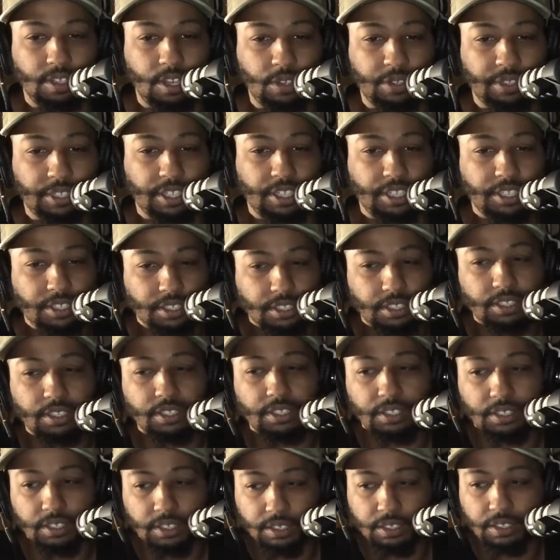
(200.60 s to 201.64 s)
okay me
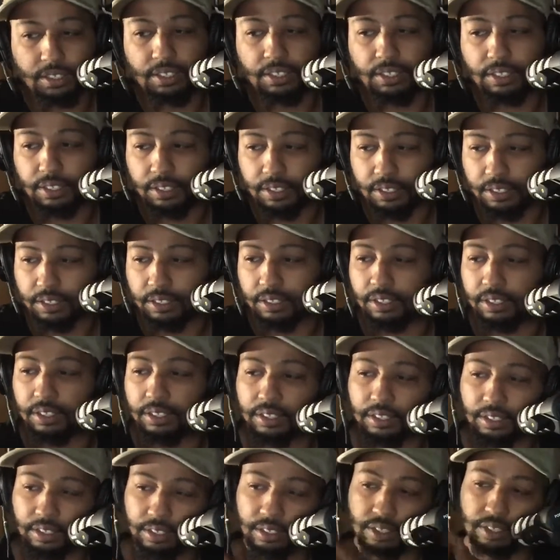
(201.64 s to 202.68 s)
wanting to put out merch
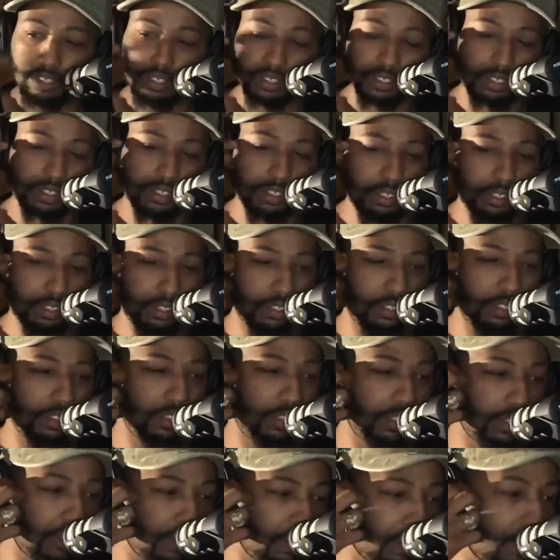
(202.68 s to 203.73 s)
for my
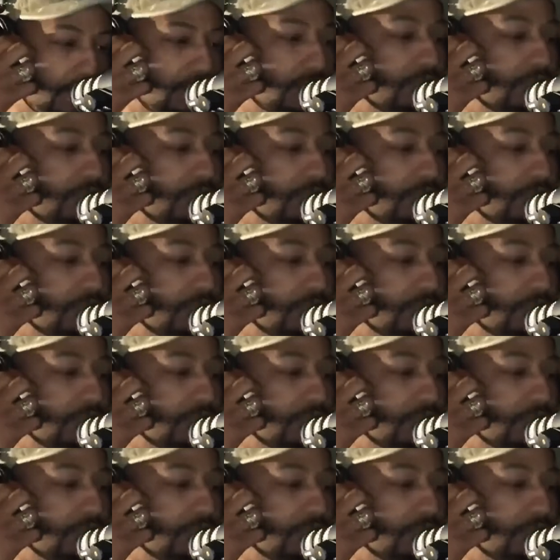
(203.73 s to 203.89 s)
mixtape, and